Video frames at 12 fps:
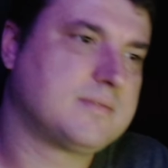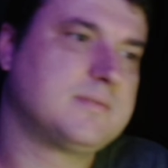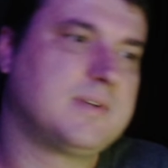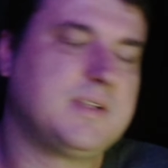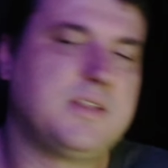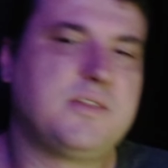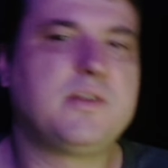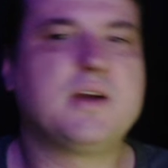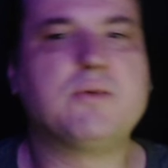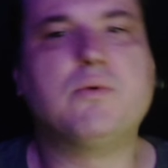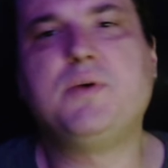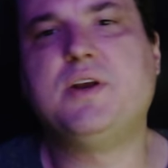they're like,
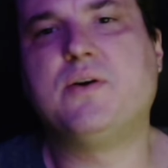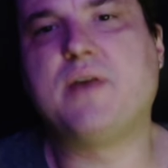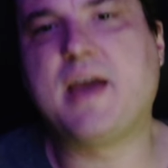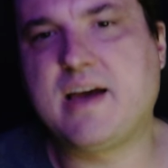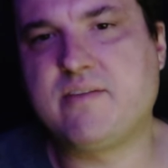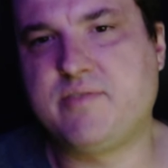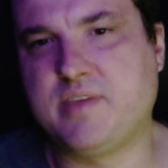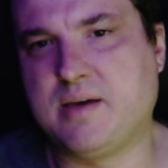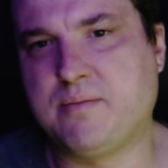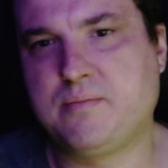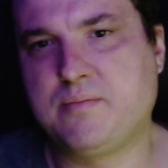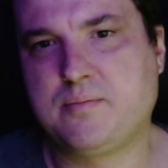well, we don't have
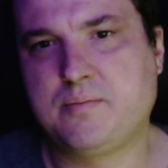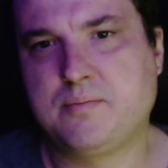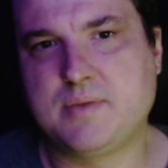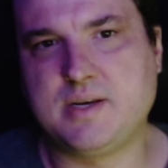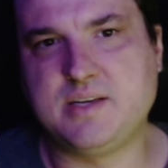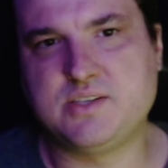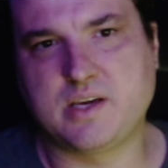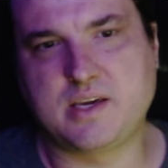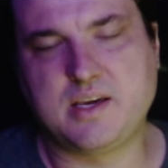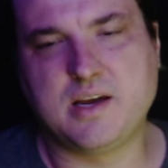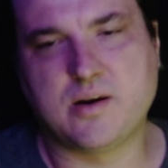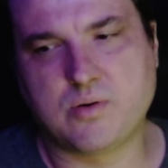them, and he's like,
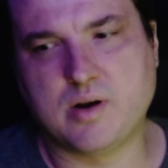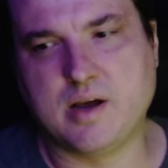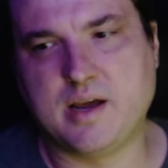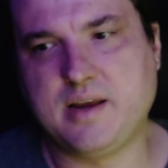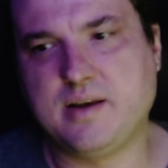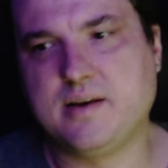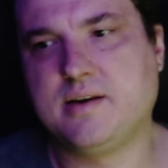yeah, right,